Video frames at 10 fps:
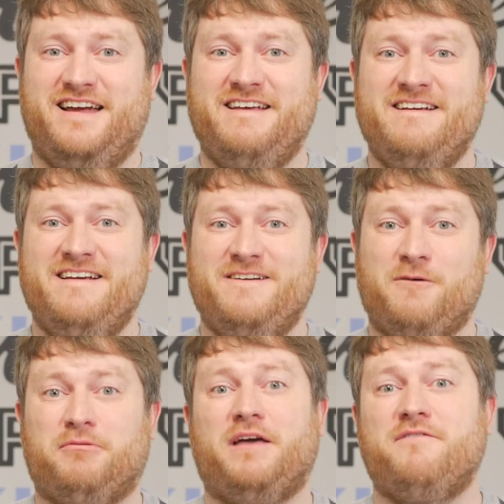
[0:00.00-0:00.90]
right?
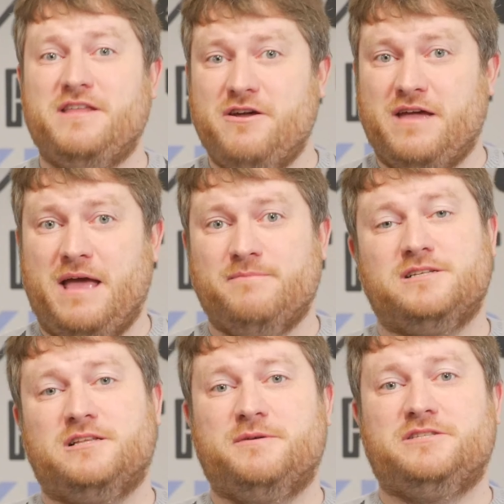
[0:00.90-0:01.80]
We're playing video games
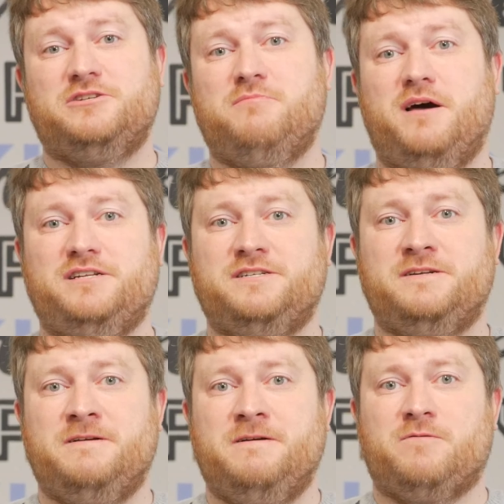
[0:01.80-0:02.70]
a little bit too much,
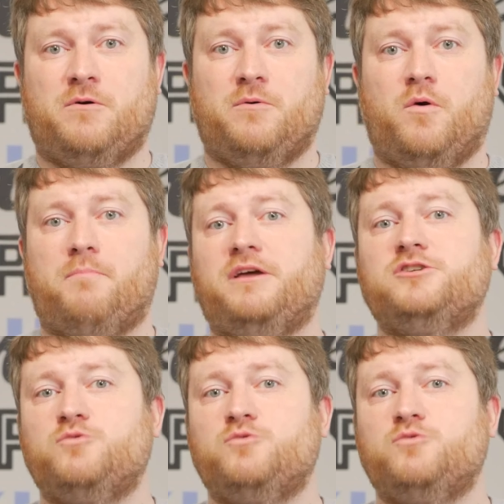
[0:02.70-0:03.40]
or we're binge